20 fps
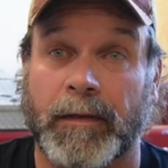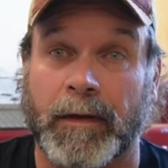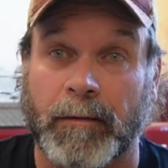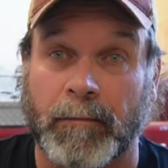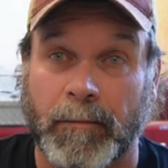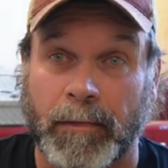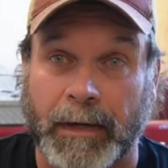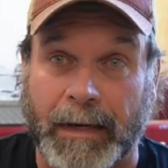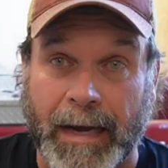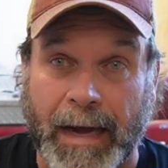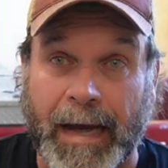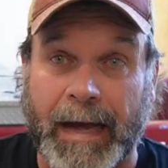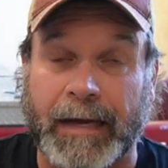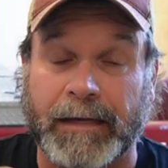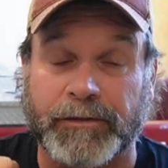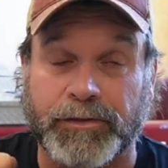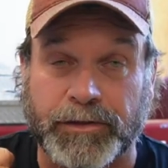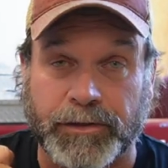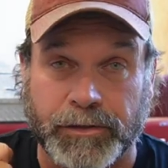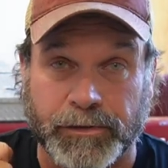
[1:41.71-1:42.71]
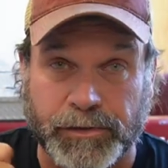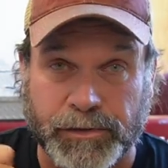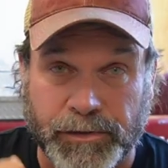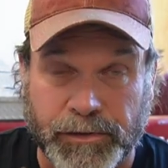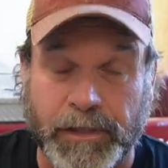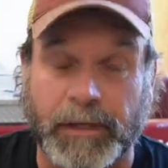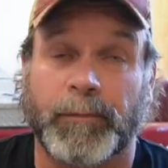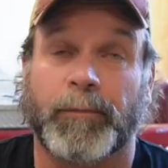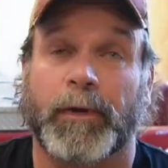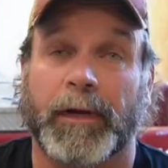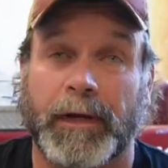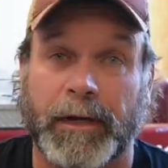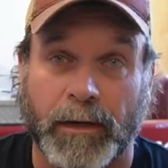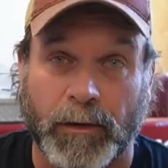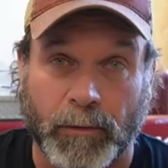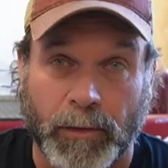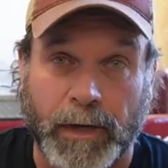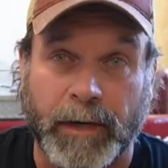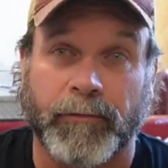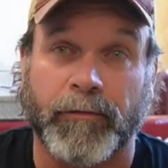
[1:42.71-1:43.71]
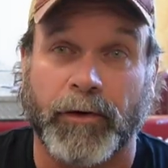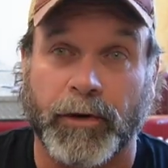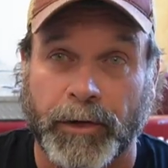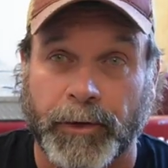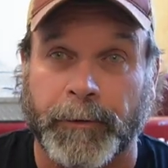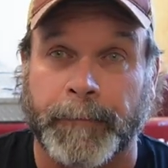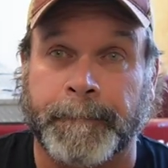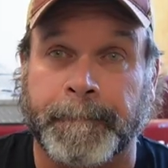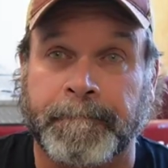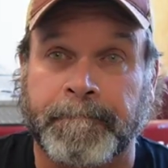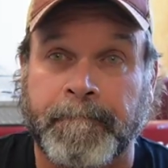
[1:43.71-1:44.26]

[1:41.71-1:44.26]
that guys just simply don't ever do.